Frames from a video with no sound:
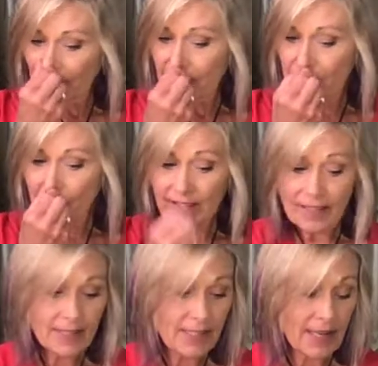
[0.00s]
So in the
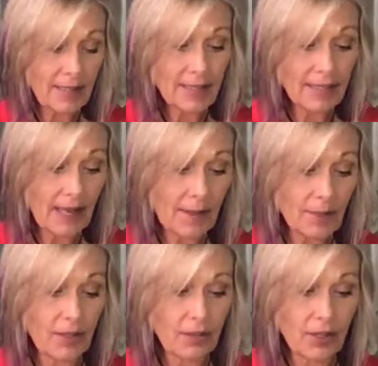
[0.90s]
extended, I'm
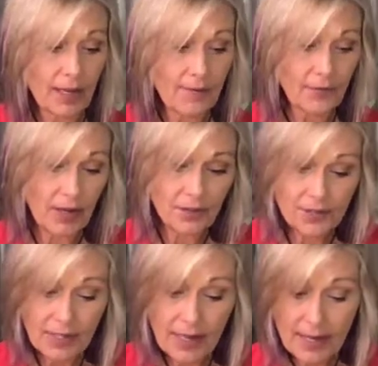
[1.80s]
going to look at fire
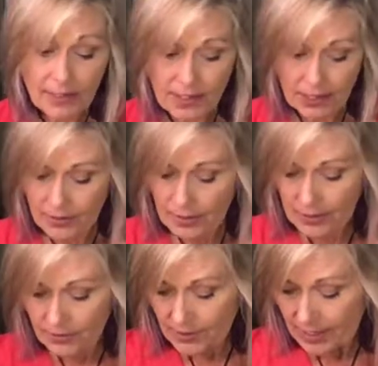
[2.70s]
signs, Aries,
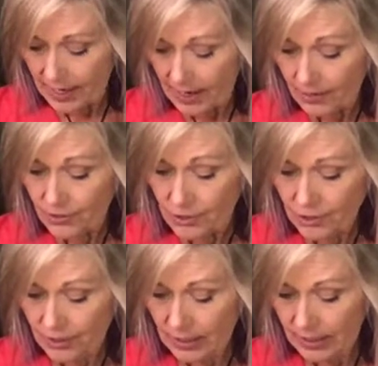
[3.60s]
Leo, Sag.
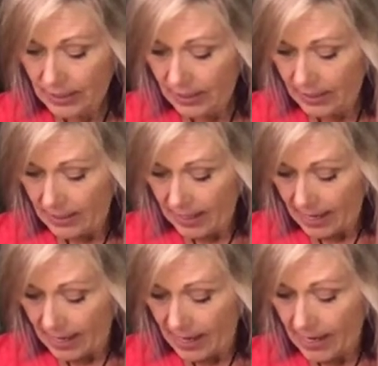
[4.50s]

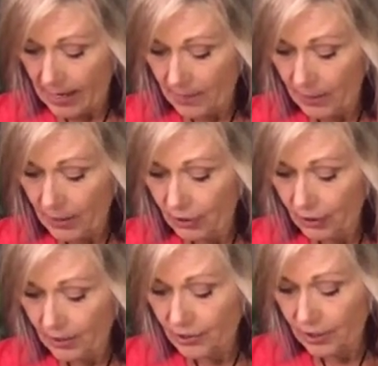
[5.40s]
And I'm going to
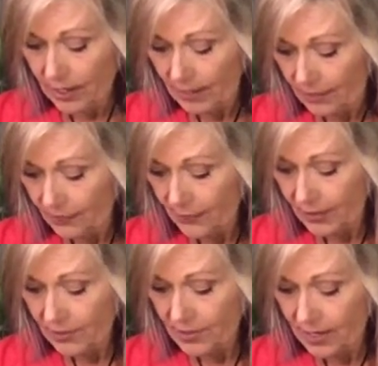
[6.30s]
look, because you got another
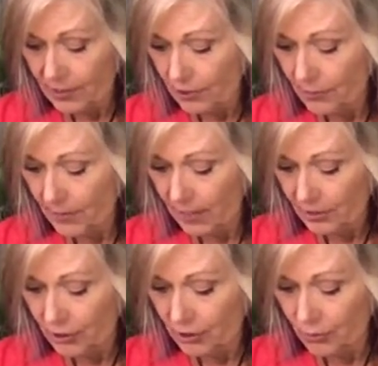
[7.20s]
fire sign here, but
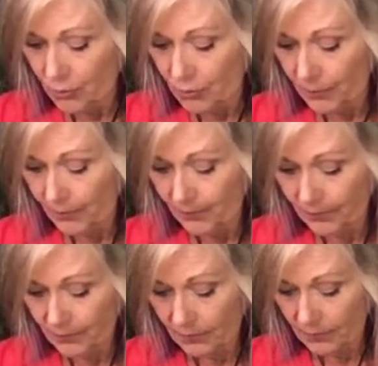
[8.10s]
that's you.
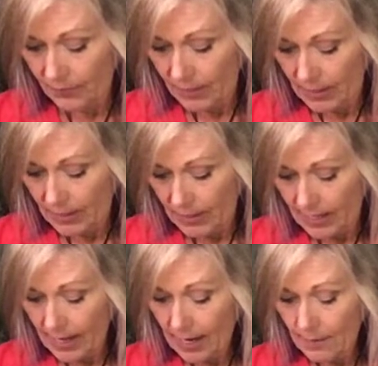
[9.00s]

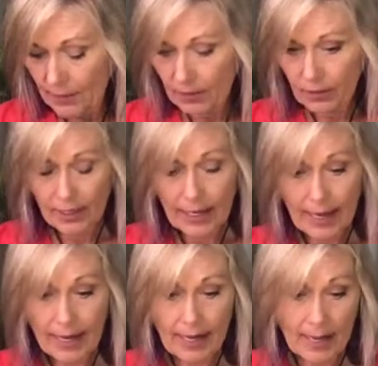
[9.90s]
And I'm going to look
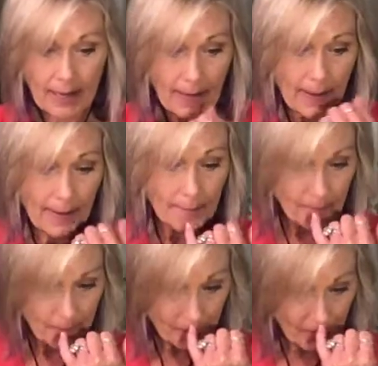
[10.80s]
at
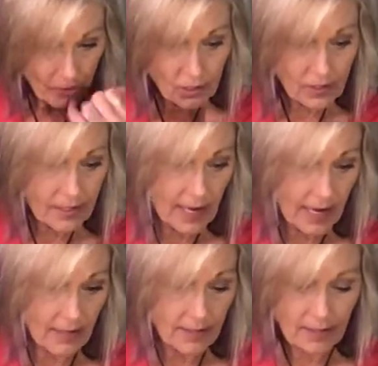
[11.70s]
earth
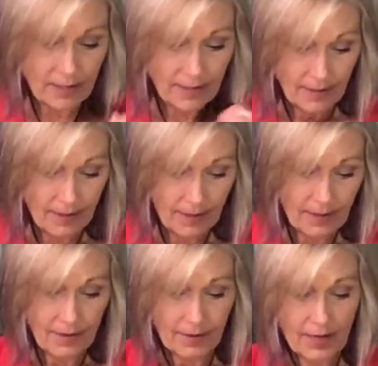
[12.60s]
signs.
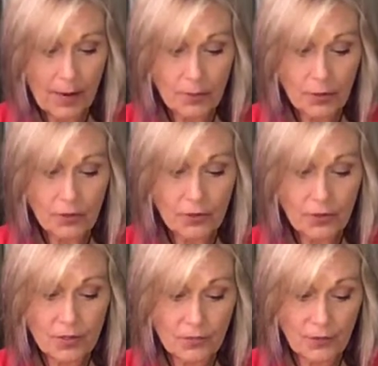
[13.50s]
Capricorn,
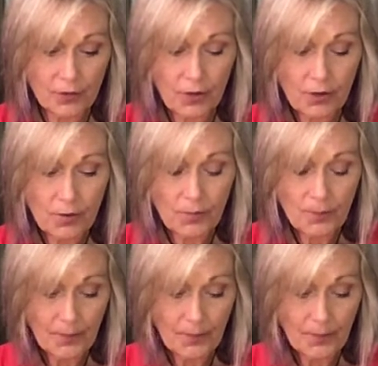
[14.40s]
Taurus, Virgo.